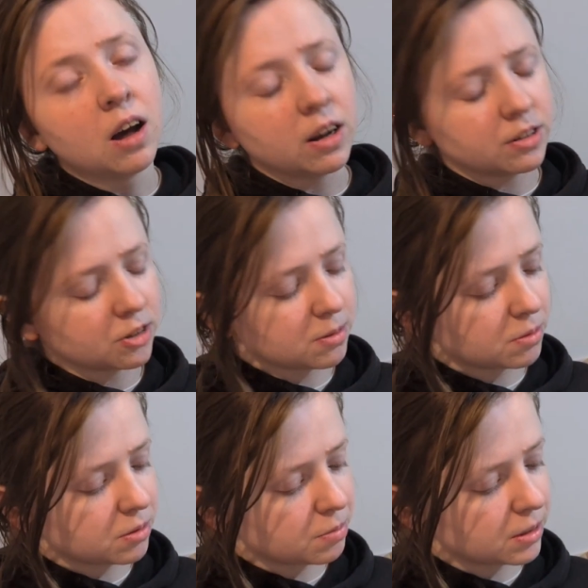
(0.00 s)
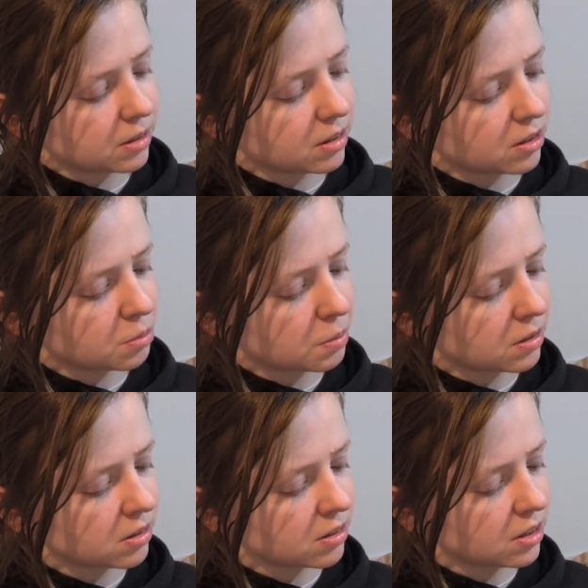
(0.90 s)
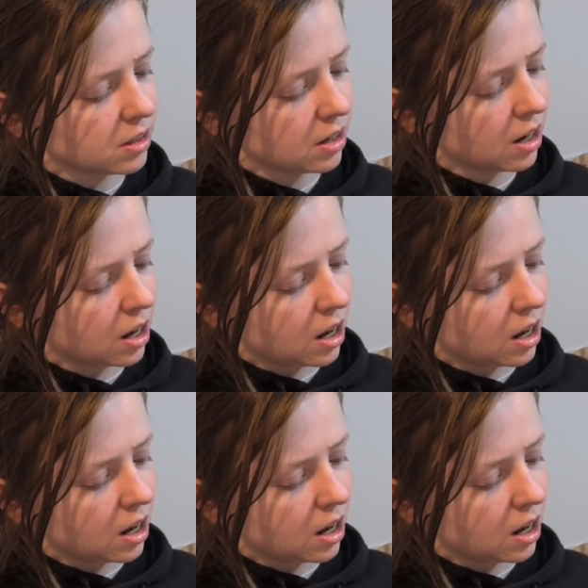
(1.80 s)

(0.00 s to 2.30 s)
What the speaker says: in terms of my stash busting.